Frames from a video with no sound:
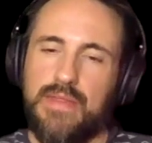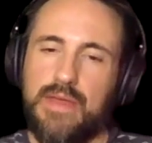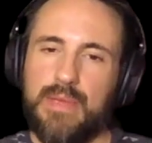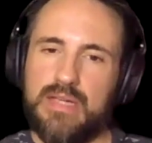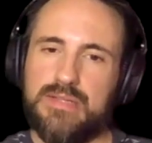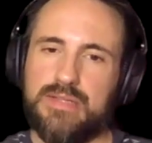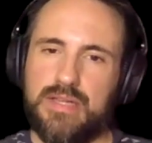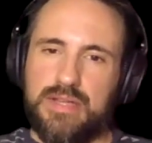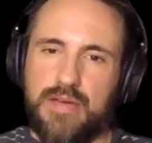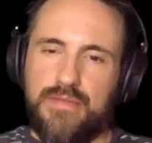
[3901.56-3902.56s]
that makes
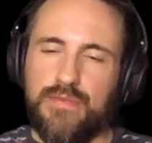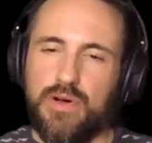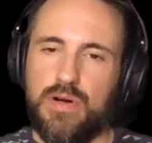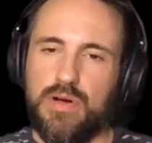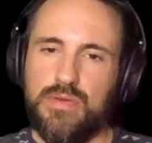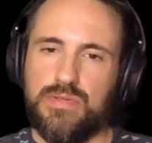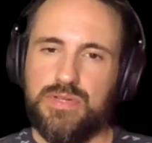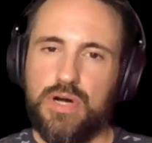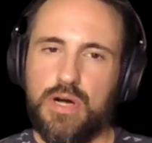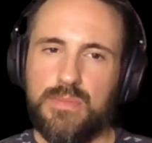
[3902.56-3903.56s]
sense. I've never heard those
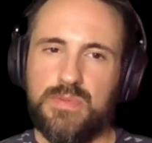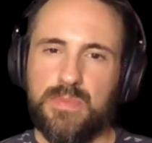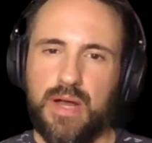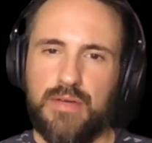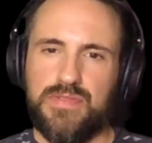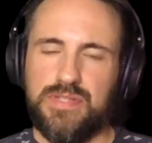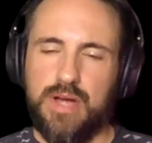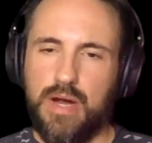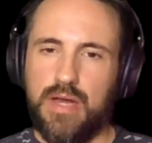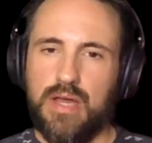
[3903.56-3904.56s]
terms, but I've
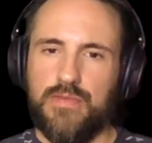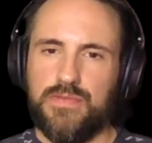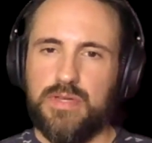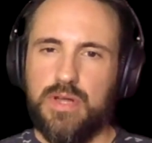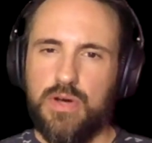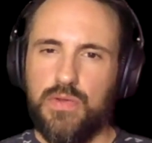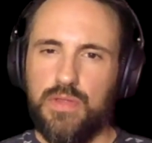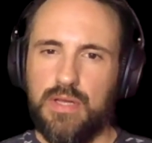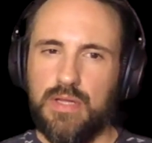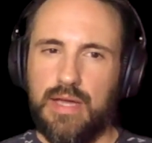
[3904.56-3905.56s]
sung enough to know
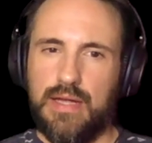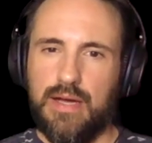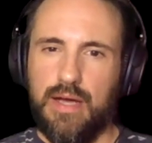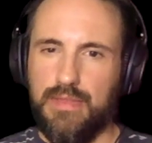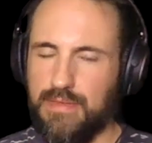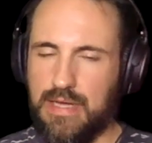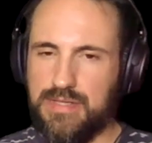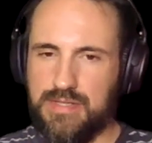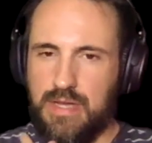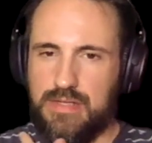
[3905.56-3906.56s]
that, like,
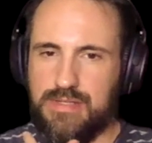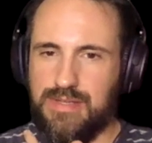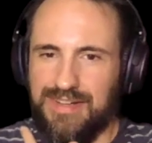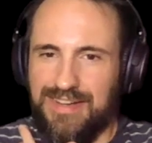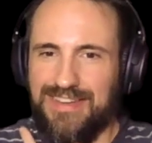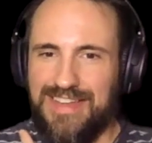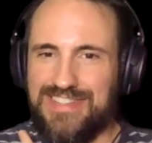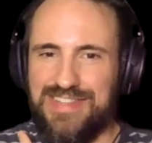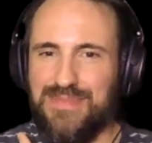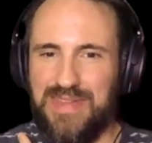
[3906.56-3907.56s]
that's
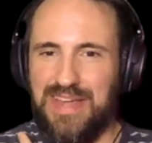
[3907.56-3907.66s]
something